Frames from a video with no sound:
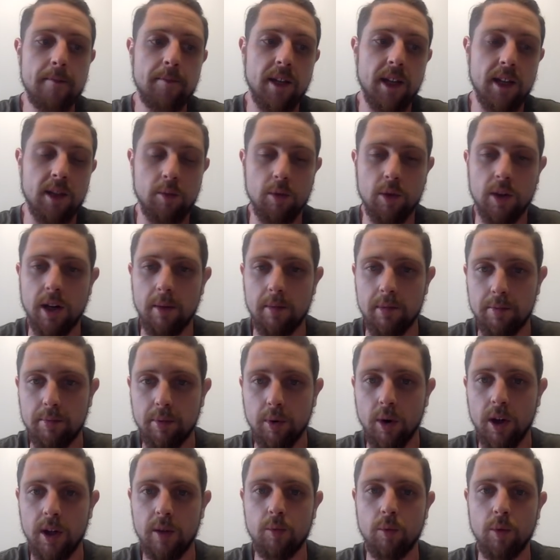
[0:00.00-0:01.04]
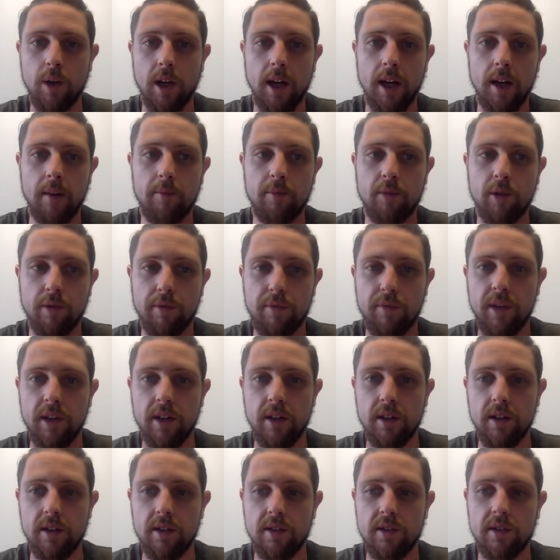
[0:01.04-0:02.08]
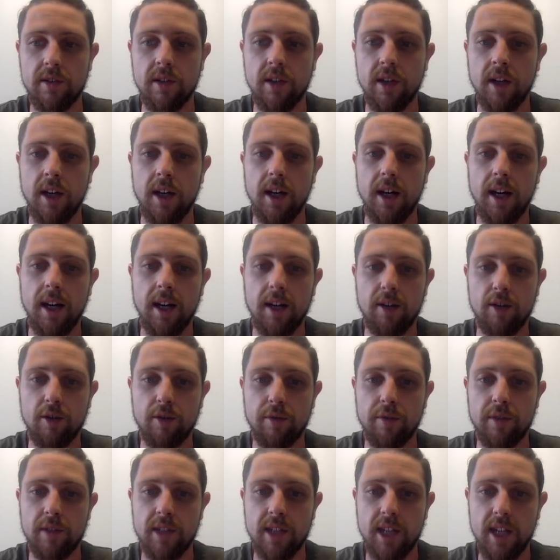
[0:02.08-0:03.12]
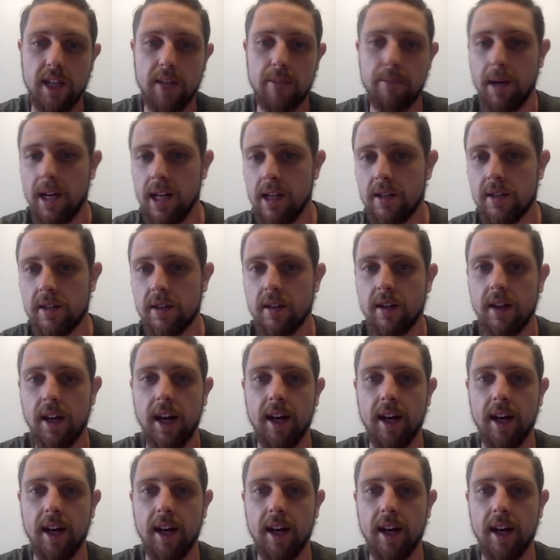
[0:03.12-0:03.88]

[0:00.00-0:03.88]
And there will come a point where your fitness and your fatigue meets,